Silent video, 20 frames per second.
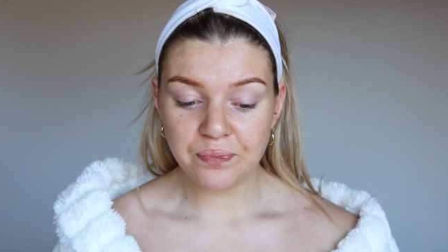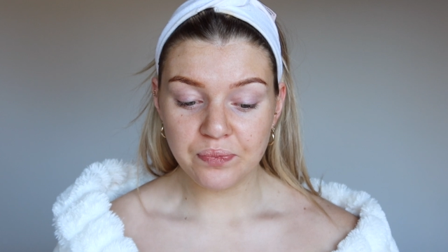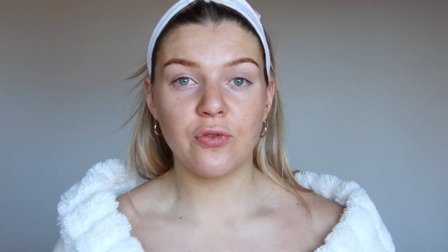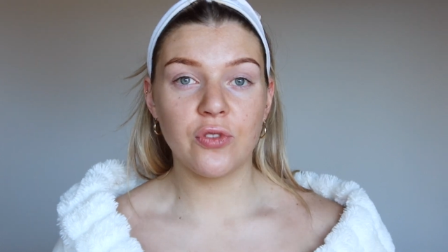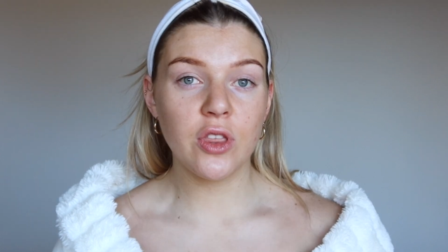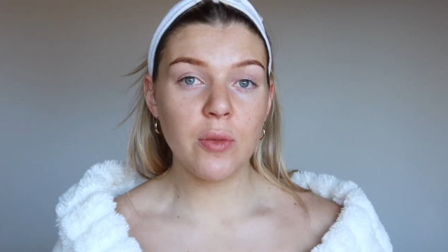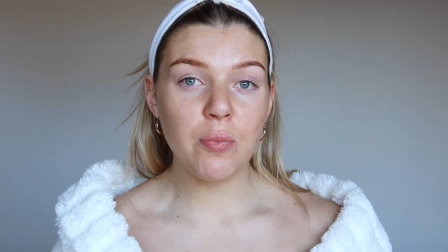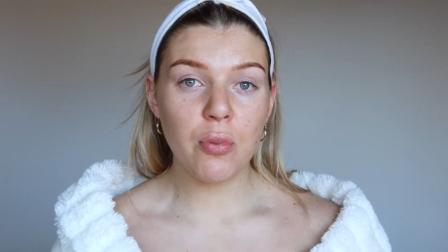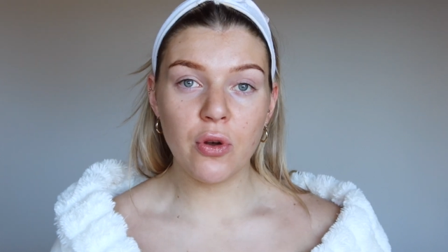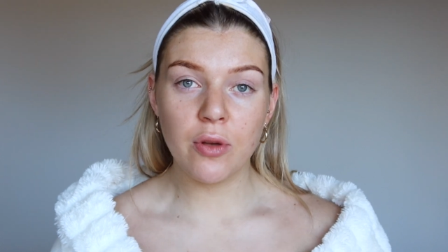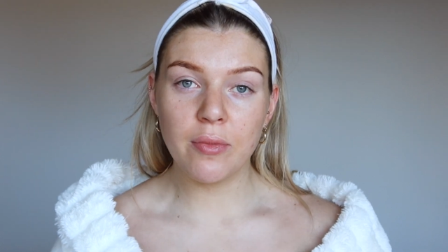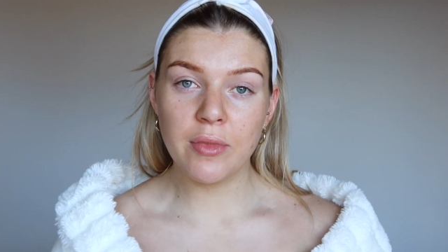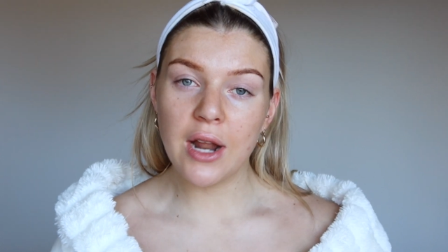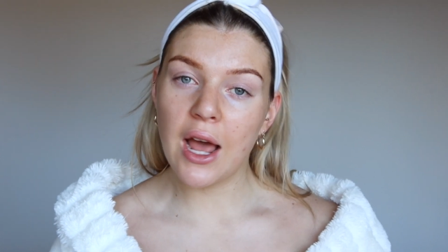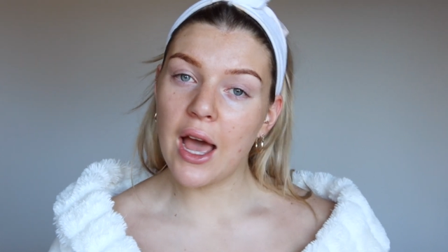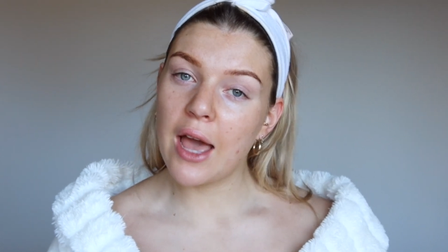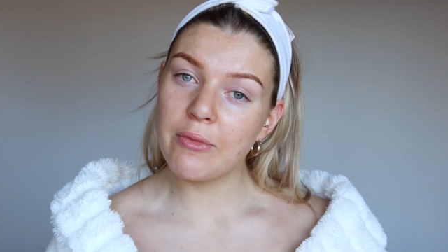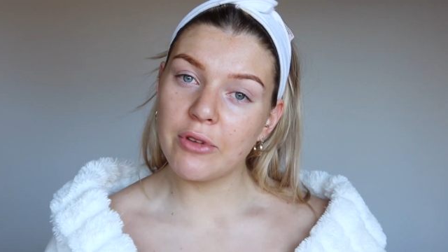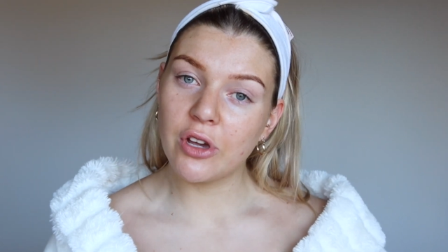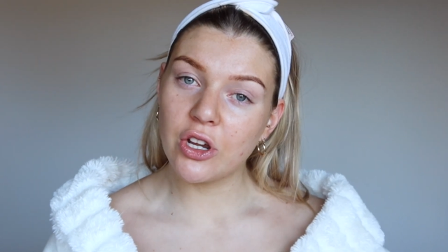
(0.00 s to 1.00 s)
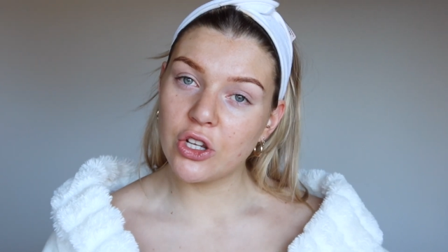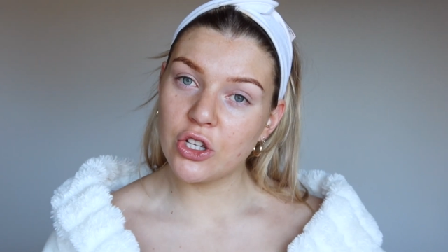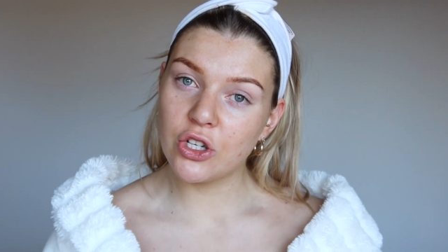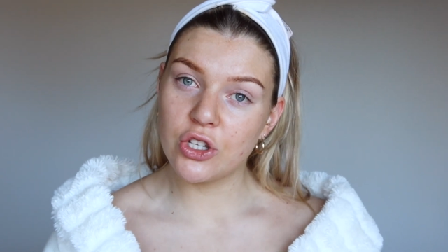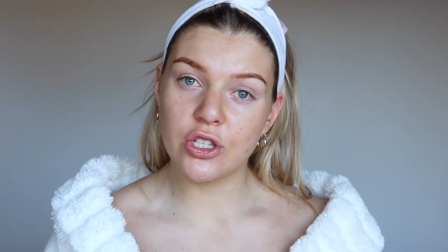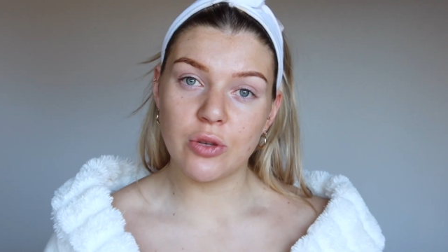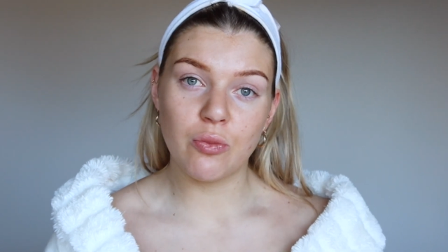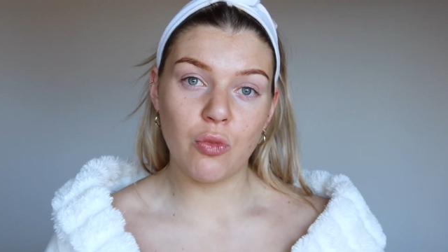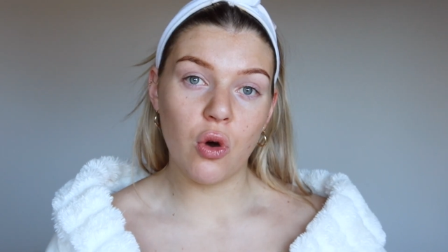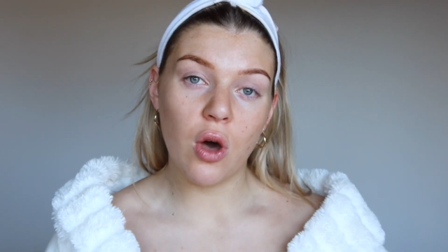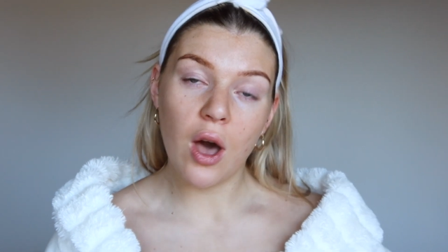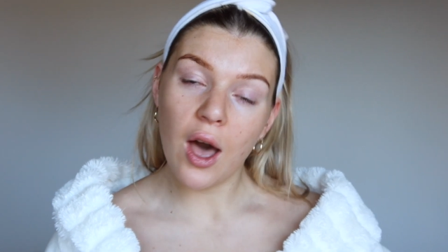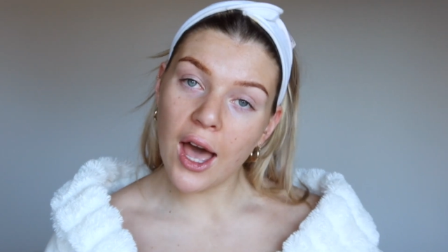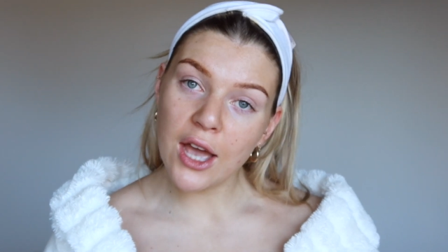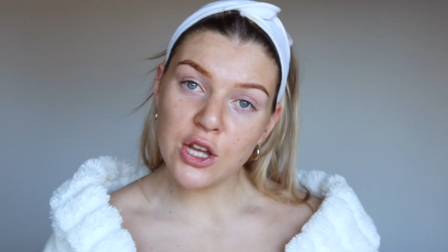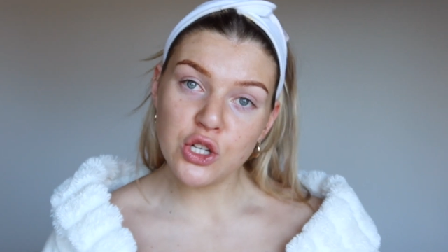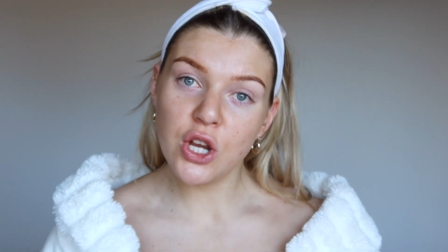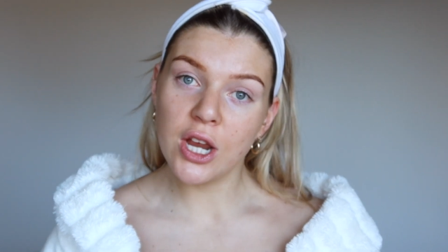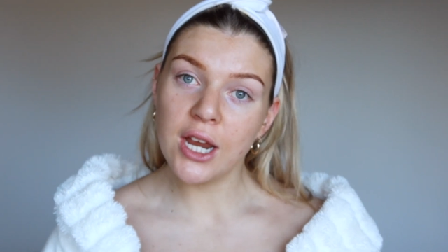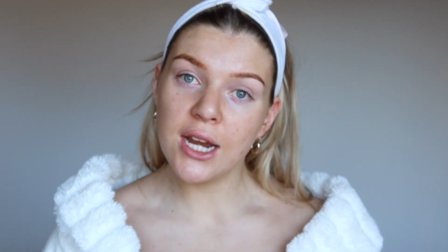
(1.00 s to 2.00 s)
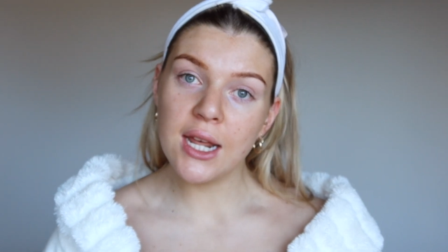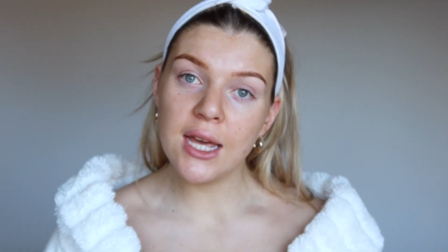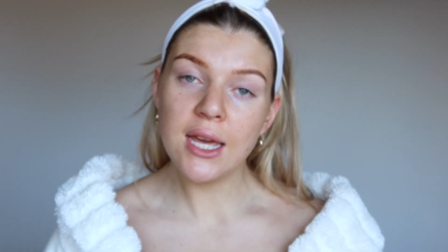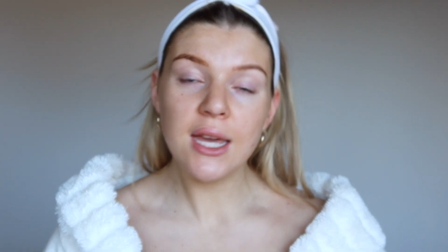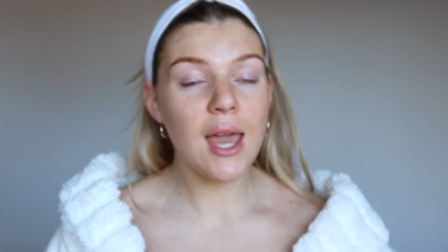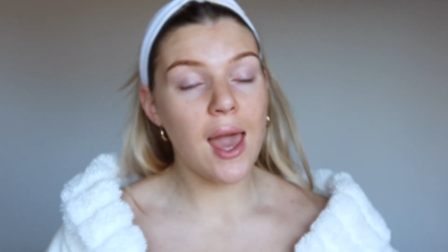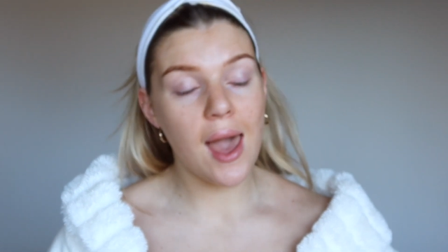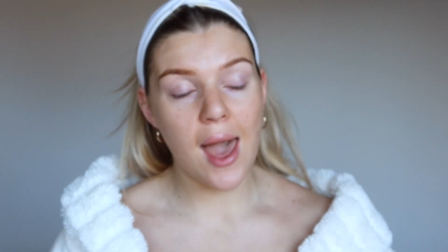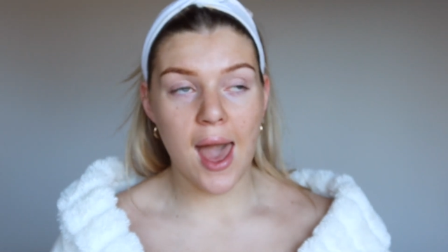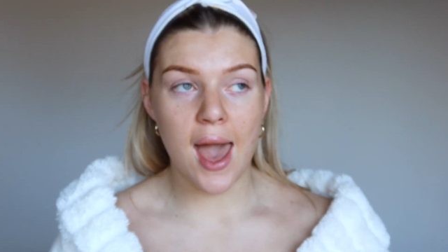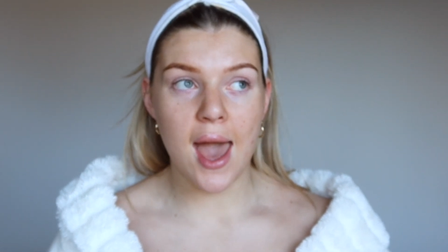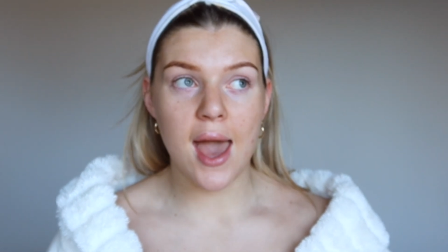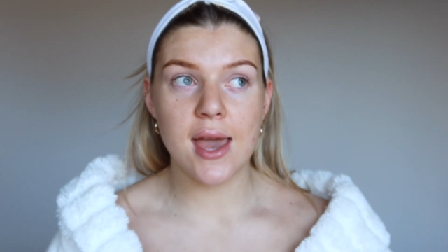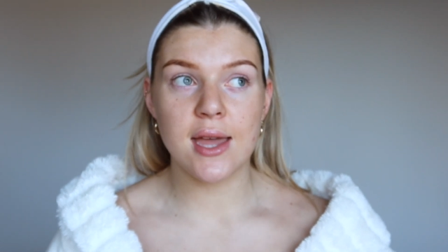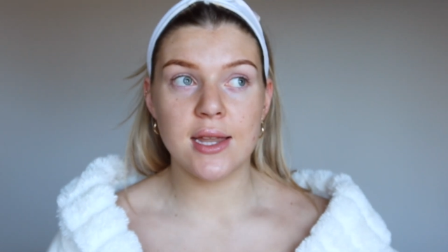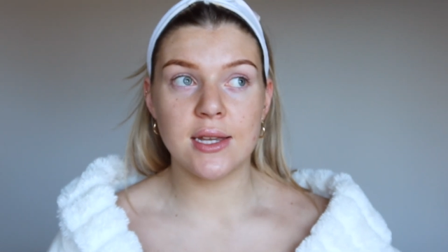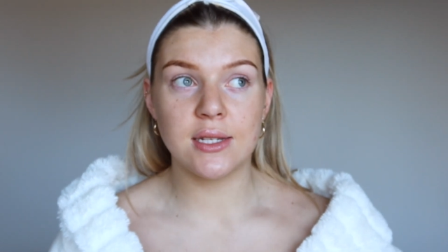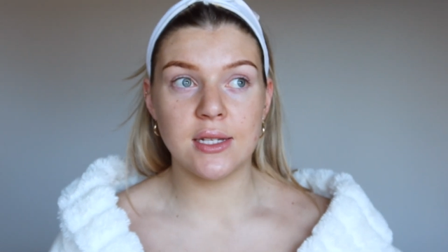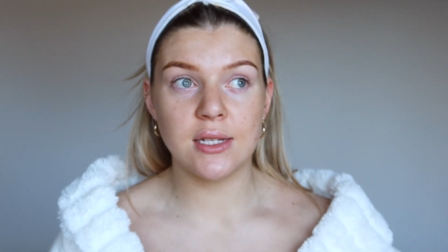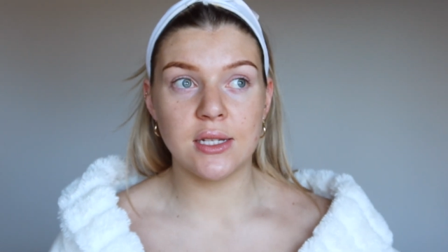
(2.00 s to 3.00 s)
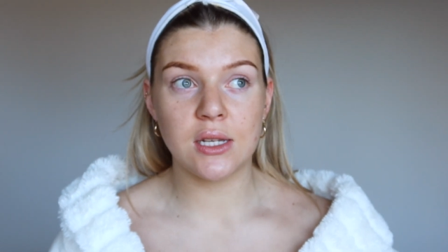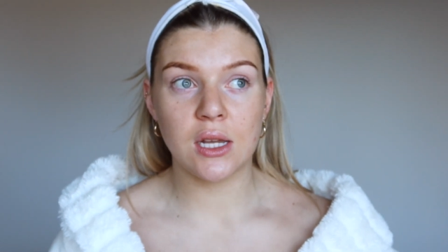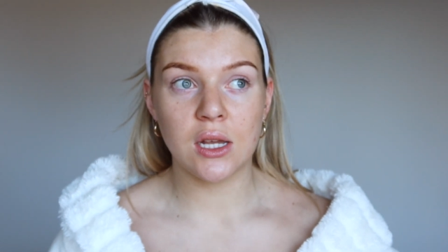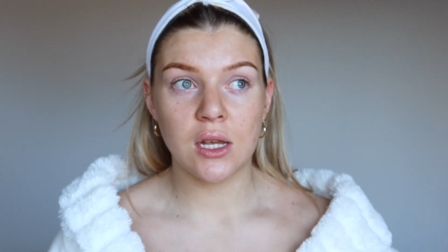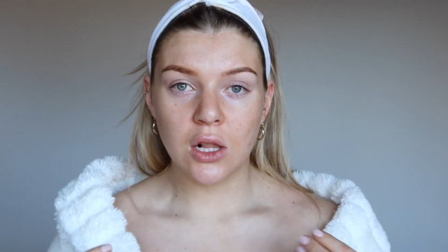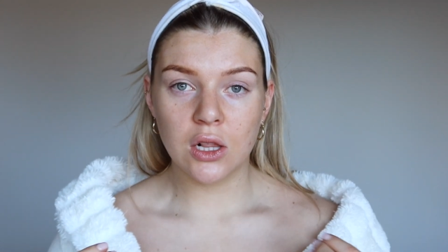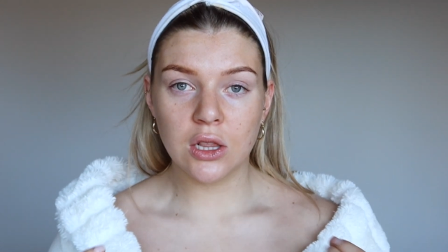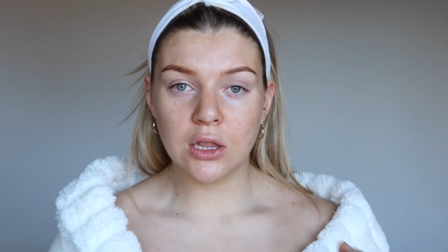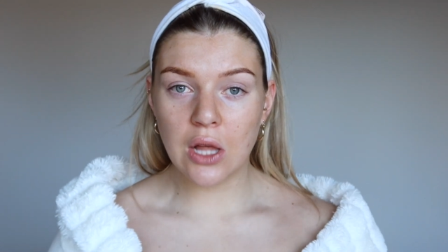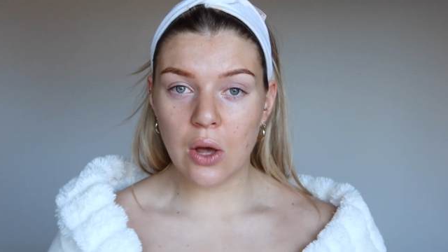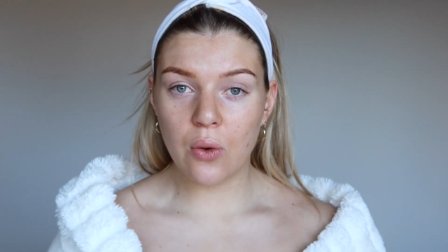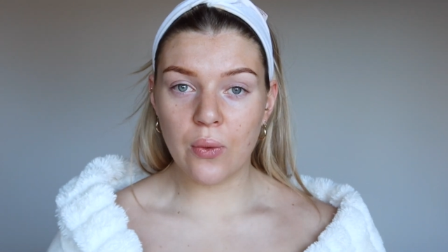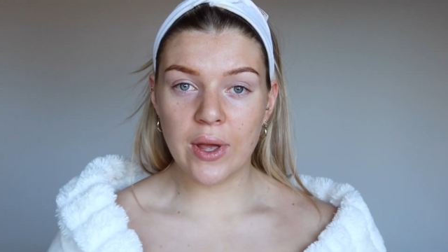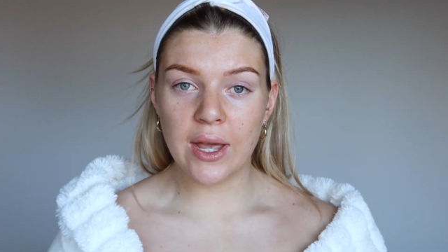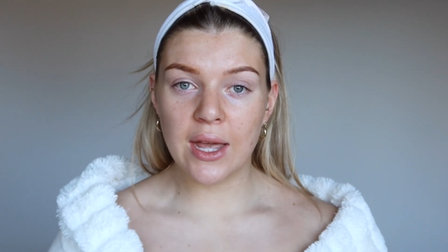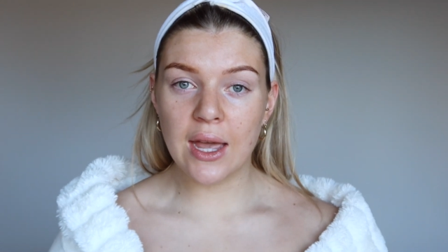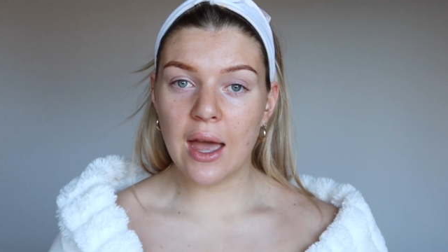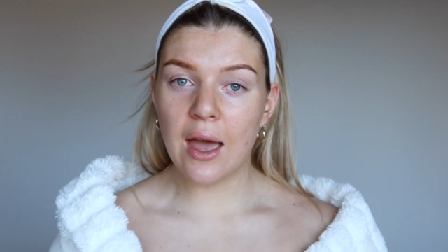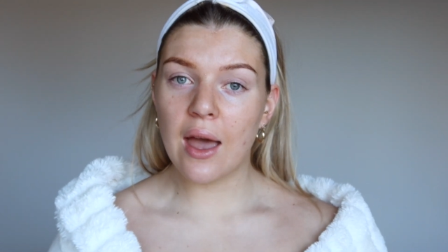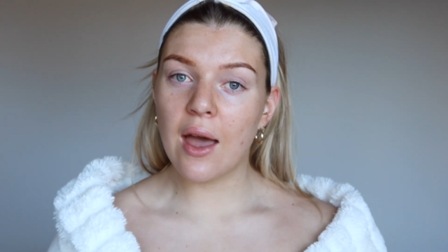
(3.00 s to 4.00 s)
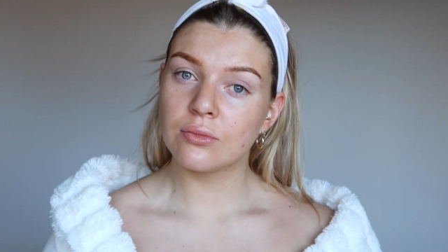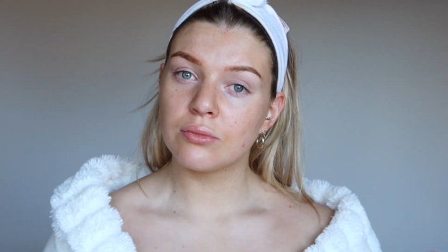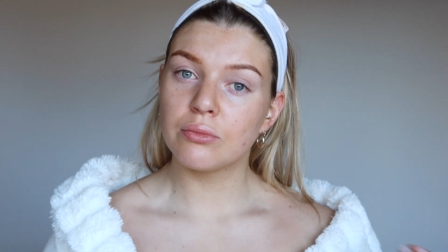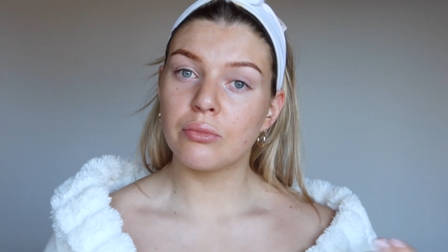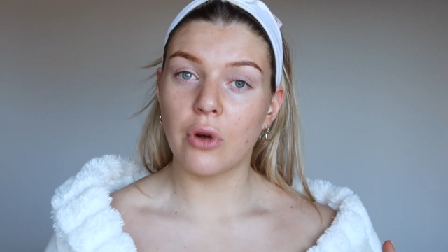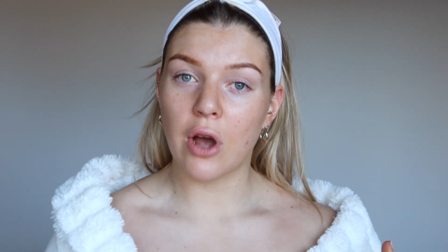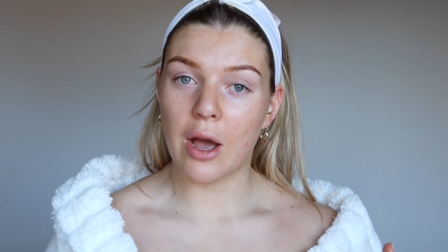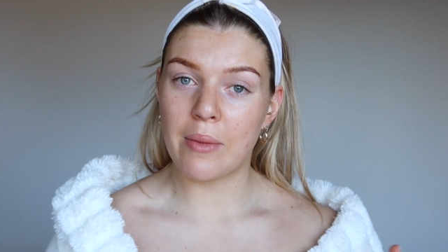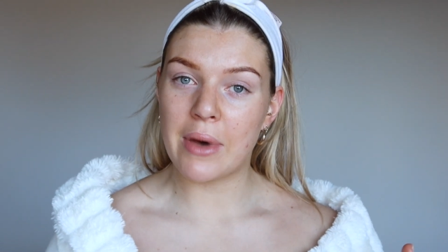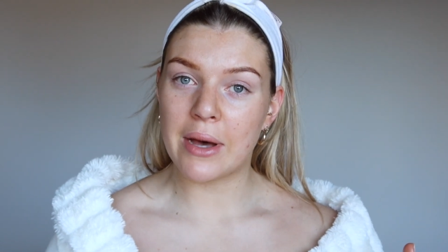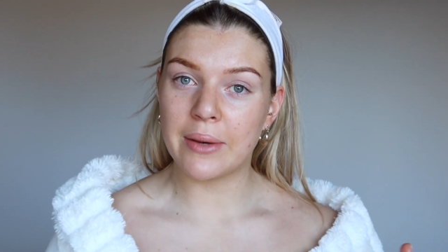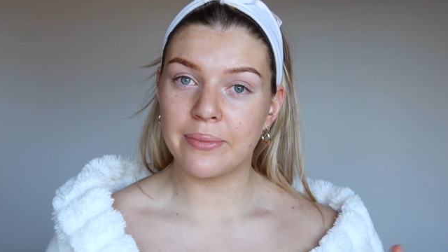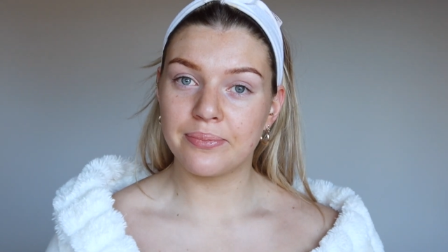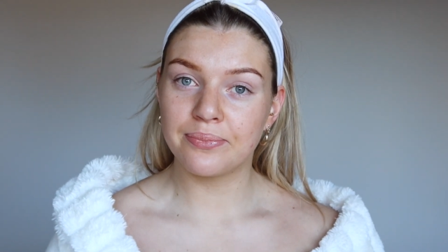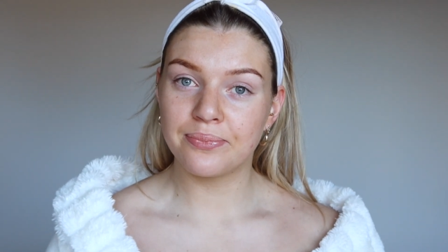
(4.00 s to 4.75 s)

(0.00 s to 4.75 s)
For the perimeter, I'm going to use a more hydrating and glowy primer.